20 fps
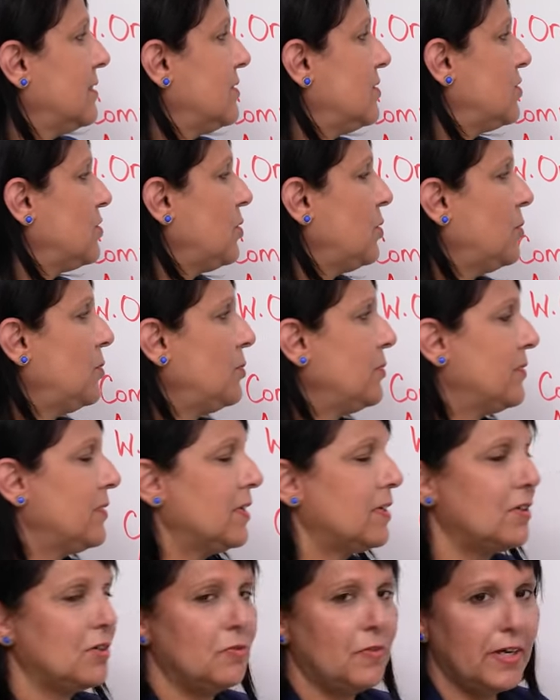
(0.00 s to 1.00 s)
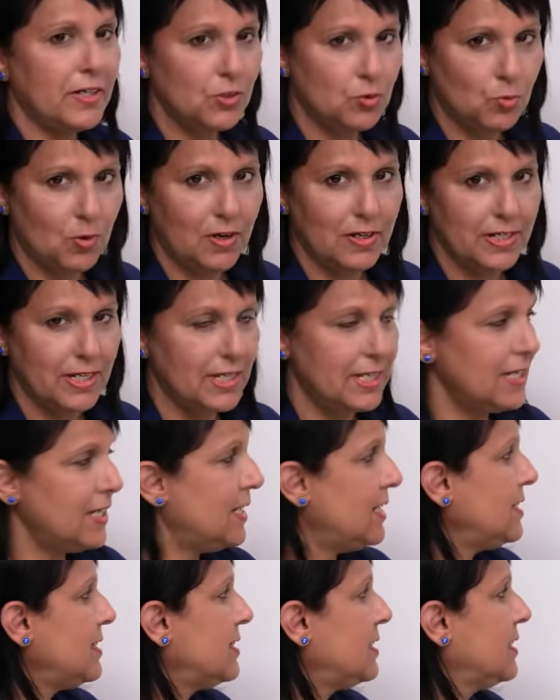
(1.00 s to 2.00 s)
So the correct one
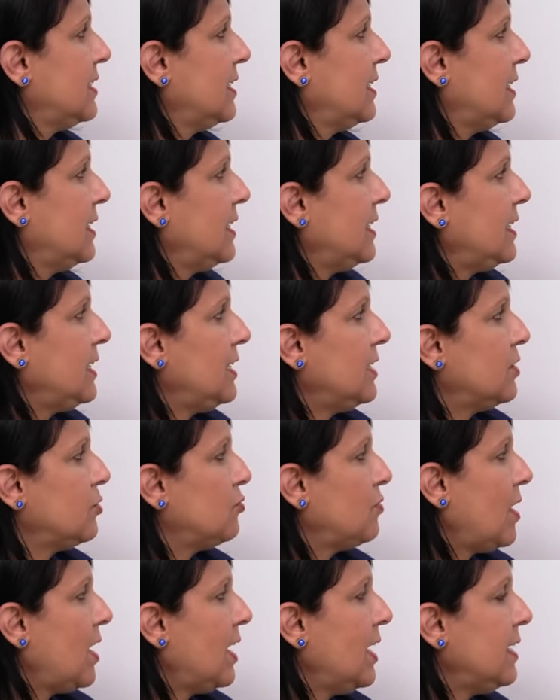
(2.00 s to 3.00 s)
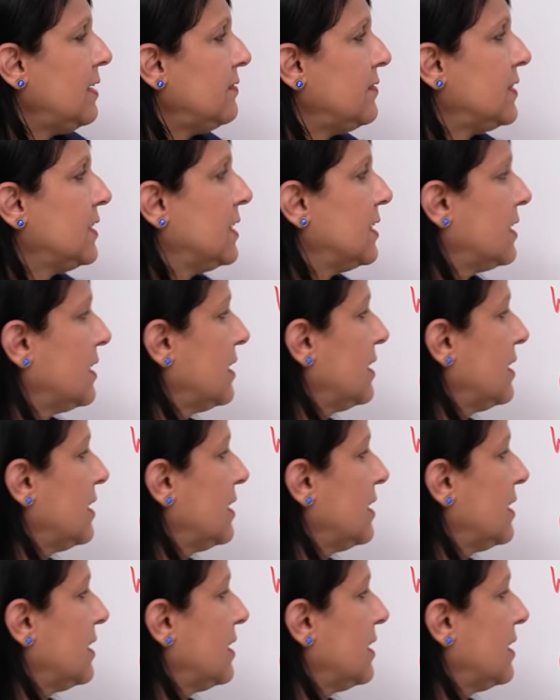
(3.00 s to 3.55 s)
is, he arrived